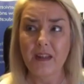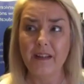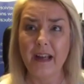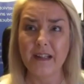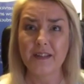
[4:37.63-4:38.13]

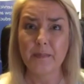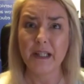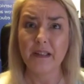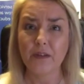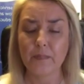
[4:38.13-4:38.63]
Now, to be
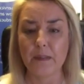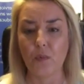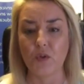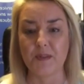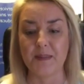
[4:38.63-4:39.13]
a little bit
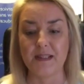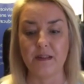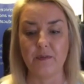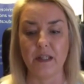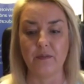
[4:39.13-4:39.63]
more
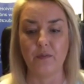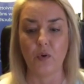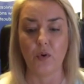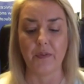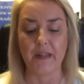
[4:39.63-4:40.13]
specific
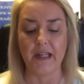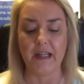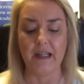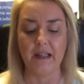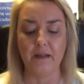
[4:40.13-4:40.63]
for
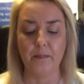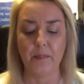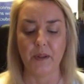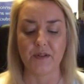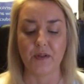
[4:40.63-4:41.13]
the
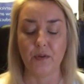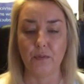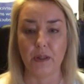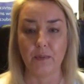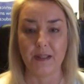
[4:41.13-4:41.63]
person who
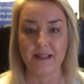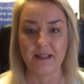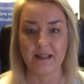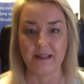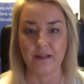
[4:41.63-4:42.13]

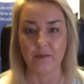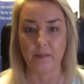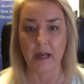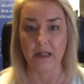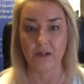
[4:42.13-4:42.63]
requested this
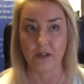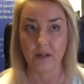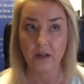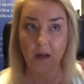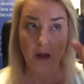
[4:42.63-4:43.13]

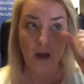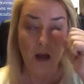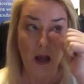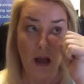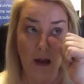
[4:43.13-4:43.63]
information,
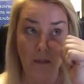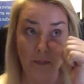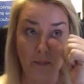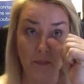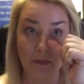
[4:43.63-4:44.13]

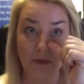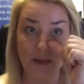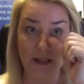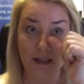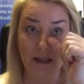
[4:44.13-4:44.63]

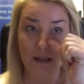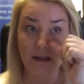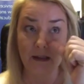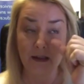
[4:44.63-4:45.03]
another